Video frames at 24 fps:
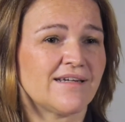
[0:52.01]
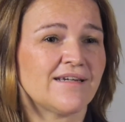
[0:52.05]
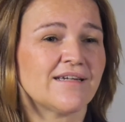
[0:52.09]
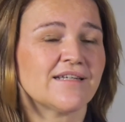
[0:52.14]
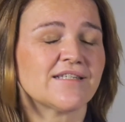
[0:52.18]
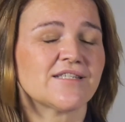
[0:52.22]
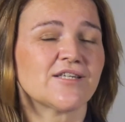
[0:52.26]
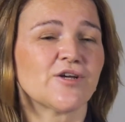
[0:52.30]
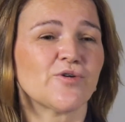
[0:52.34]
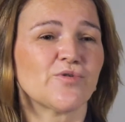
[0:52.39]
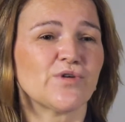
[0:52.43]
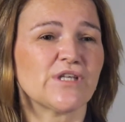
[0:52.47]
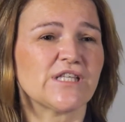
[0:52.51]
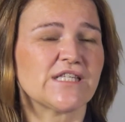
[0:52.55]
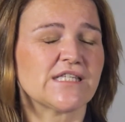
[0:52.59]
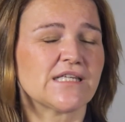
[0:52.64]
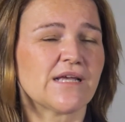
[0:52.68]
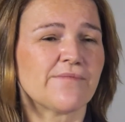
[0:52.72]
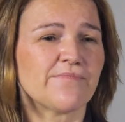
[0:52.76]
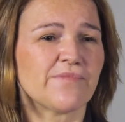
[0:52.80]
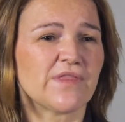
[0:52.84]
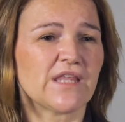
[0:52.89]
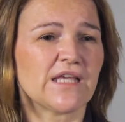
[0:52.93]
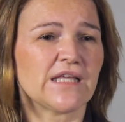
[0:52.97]
So it's
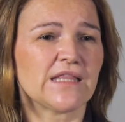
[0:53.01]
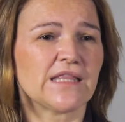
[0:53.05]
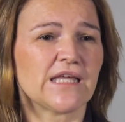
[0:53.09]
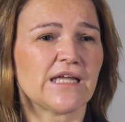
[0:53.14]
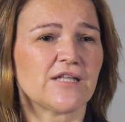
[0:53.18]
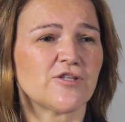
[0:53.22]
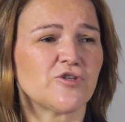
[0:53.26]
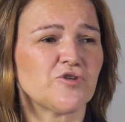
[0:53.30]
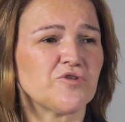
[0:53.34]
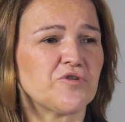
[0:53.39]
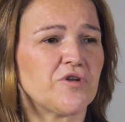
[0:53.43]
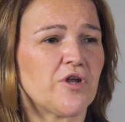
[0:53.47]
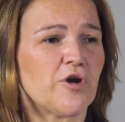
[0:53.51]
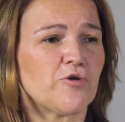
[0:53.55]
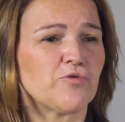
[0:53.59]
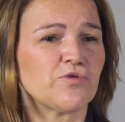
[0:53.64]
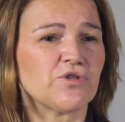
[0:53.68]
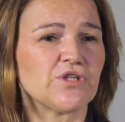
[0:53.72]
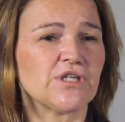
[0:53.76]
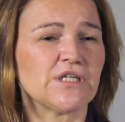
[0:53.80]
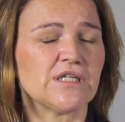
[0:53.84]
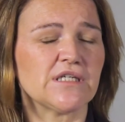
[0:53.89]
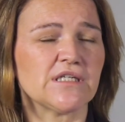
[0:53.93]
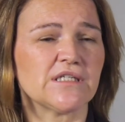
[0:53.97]
something that you
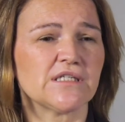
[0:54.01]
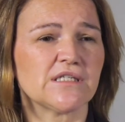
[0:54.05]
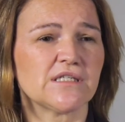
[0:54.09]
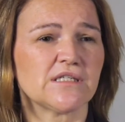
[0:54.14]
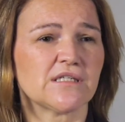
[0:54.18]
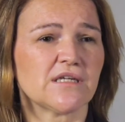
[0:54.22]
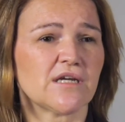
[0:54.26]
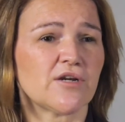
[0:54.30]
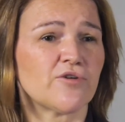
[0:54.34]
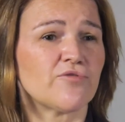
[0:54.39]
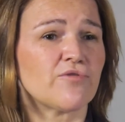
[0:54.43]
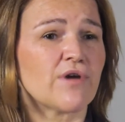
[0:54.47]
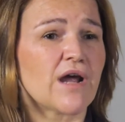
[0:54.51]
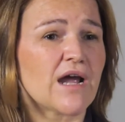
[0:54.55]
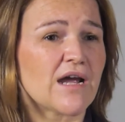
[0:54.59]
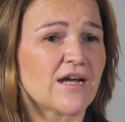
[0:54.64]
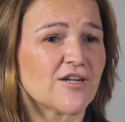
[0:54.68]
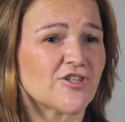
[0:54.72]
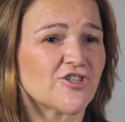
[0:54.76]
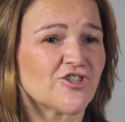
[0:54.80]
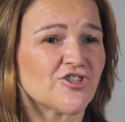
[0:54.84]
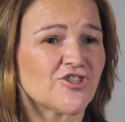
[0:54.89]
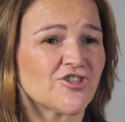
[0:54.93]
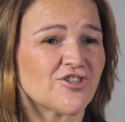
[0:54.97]
notice a
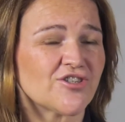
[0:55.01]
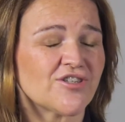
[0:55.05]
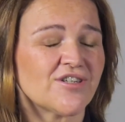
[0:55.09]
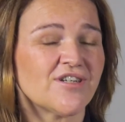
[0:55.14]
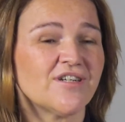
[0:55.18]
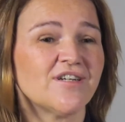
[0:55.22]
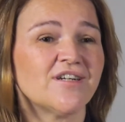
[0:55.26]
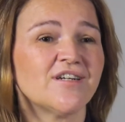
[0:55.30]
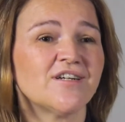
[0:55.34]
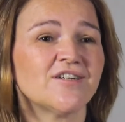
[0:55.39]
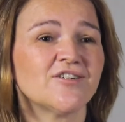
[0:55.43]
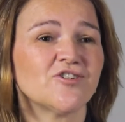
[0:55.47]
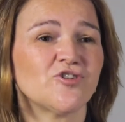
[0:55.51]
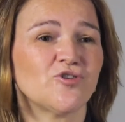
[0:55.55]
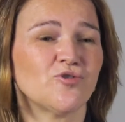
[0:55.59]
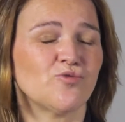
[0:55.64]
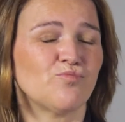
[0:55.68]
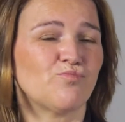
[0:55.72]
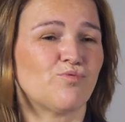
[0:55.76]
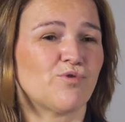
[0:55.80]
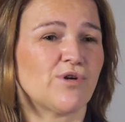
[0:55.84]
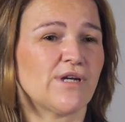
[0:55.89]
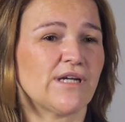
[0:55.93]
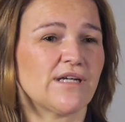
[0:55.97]
rash, you
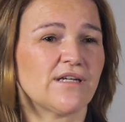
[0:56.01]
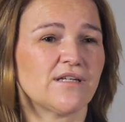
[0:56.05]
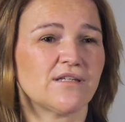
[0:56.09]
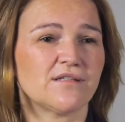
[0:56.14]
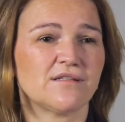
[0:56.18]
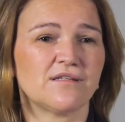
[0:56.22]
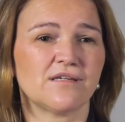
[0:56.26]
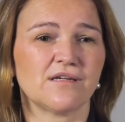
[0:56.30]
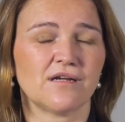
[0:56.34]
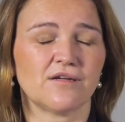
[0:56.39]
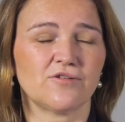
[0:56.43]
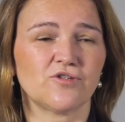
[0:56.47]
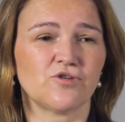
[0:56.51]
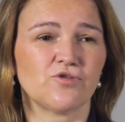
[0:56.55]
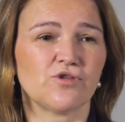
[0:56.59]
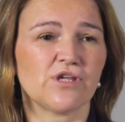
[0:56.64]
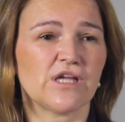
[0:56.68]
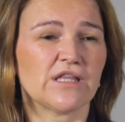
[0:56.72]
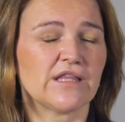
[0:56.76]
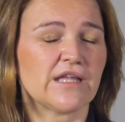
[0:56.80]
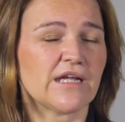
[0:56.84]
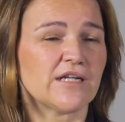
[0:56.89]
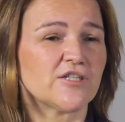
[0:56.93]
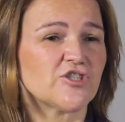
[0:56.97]
bring the, to the
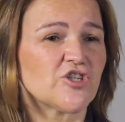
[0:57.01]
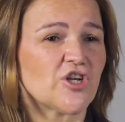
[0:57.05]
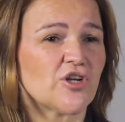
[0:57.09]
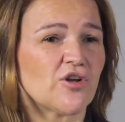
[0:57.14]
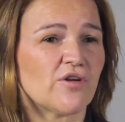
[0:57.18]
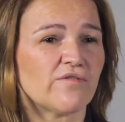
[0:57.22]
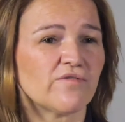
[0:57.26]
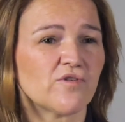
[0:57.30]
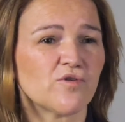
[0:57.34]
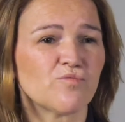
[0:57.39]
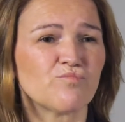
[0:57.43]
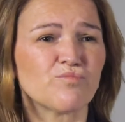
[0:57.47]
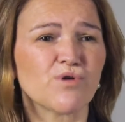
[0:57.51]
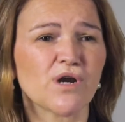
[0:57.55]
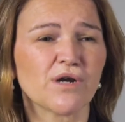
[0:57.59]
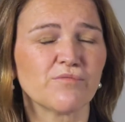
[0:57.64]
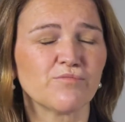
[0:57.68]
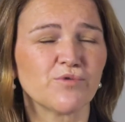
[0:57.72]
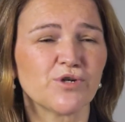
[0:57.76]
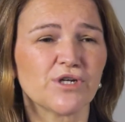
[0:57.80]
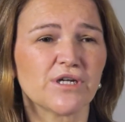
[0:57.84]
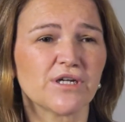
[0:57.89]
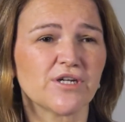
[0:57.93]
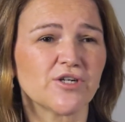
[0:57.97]
attention of your
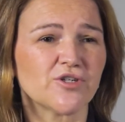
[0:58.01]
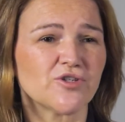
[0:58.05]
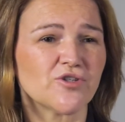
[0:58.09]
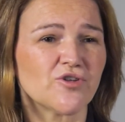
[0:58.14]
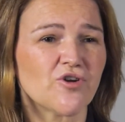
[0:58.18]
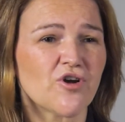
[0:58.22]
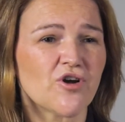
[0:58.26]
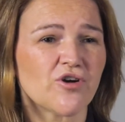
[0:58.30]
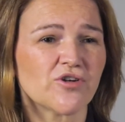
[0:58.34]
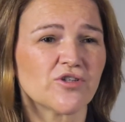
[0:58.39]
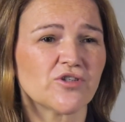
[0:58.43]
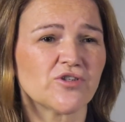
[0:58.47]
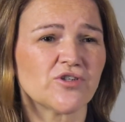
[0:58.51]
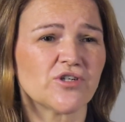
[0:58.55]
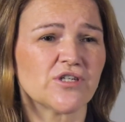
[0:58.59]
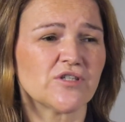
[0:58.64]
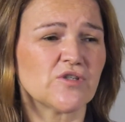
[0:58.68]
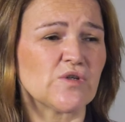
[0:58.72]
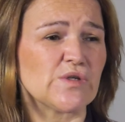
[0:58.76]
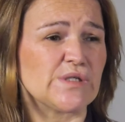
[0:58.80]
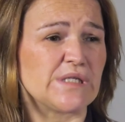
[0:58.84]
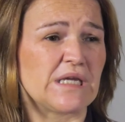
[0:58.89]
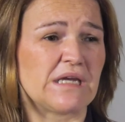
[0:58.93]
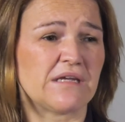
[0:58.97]
primary care doctor and
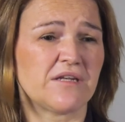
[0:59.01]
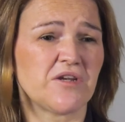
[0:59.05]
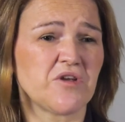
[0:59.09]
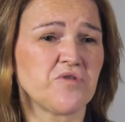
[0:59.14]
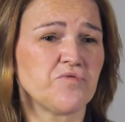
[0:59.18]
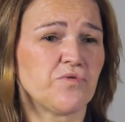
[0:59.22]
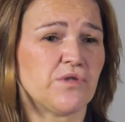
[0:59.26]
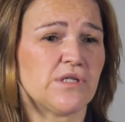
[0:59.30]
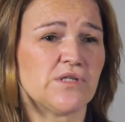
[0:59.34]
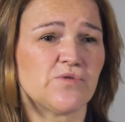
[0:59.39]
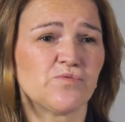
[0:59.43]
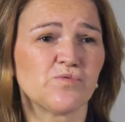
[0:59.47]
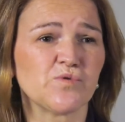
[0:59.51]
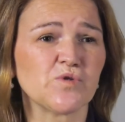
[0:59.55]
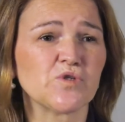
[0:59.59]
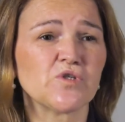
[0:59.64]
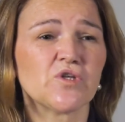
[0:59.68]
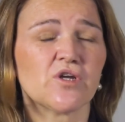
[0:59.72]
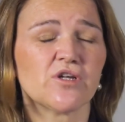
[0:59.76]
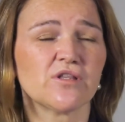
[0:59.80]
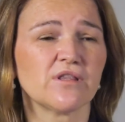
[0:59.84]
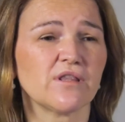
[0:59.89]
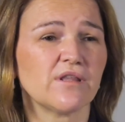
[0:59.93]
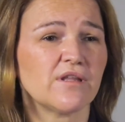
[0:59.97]
you say, no, this was
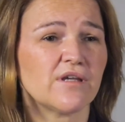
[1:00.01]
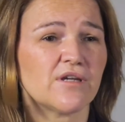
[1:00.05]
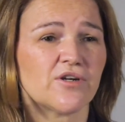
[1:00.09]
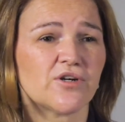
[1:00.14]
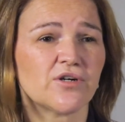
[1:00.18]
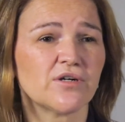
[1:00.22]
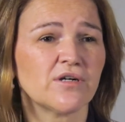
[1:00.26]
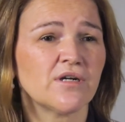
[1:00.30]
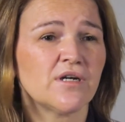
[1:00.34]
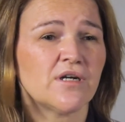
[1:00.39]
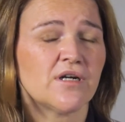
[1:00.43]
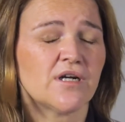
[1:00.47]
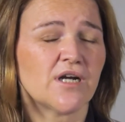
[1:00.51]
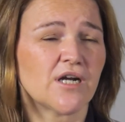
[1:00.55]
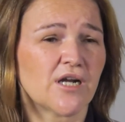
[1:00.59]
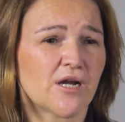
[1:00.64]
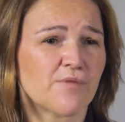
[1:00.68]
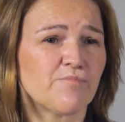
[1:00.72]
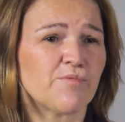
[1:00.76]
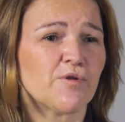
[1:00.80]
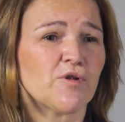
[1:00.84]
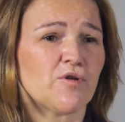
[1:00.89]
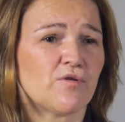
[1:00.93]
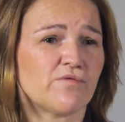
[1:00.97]
not there a
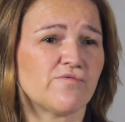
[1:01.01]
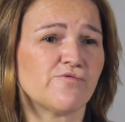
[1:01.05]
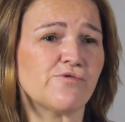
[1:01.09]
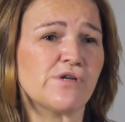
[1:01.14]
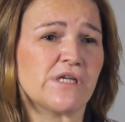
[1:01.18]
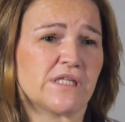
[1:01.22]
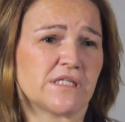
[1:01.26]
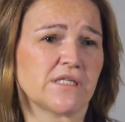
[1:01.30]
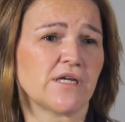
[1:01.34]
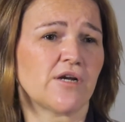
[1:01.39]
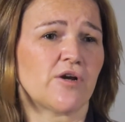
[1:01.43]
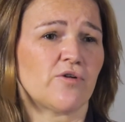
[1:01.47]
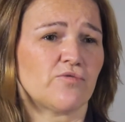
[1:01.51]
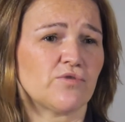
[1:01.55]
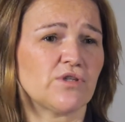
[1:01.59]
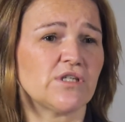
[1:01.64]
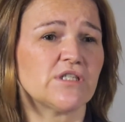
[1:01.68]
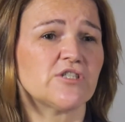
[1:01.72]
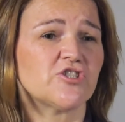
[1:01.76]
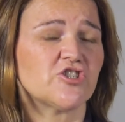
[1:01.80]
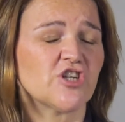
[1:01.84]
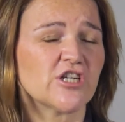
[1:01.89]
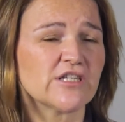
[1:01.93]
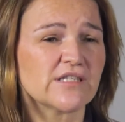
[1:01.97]
couple of weeks ago,
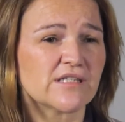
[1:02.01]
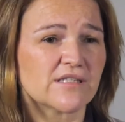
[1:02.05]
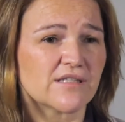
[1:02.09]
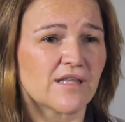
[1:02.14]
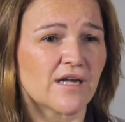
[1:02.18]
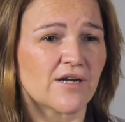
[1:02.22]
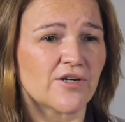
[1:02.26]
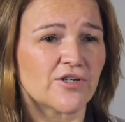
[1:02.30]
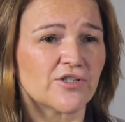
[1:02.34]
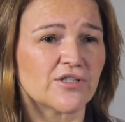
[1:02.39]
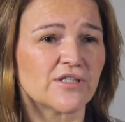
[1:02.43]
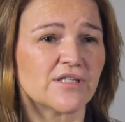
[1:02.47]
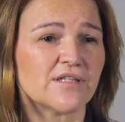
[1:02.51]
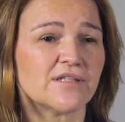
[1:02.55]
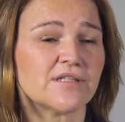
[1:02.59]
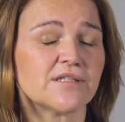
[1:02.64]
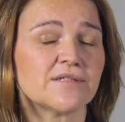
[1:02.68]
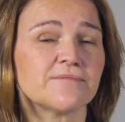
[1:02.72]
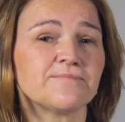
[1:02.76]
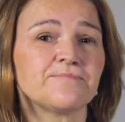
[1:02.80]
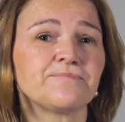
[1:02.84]
this just started.